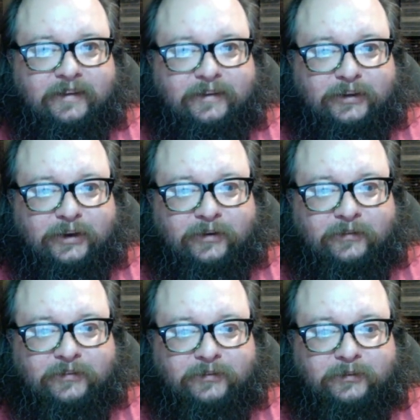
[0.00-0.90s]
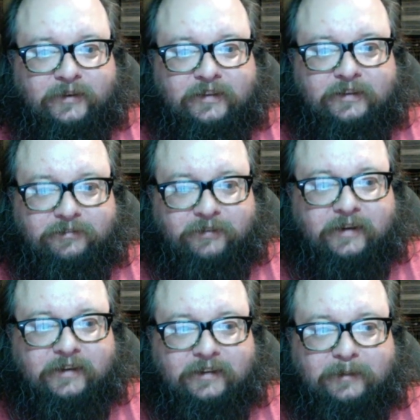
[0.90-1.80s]
It was a really
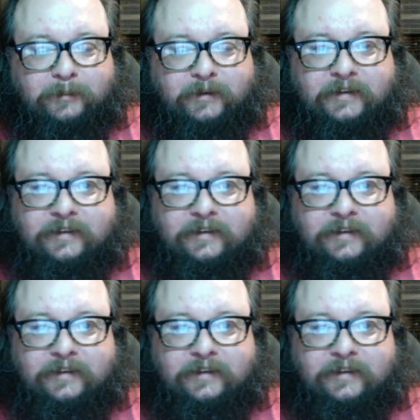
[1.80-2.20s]
fun Olympic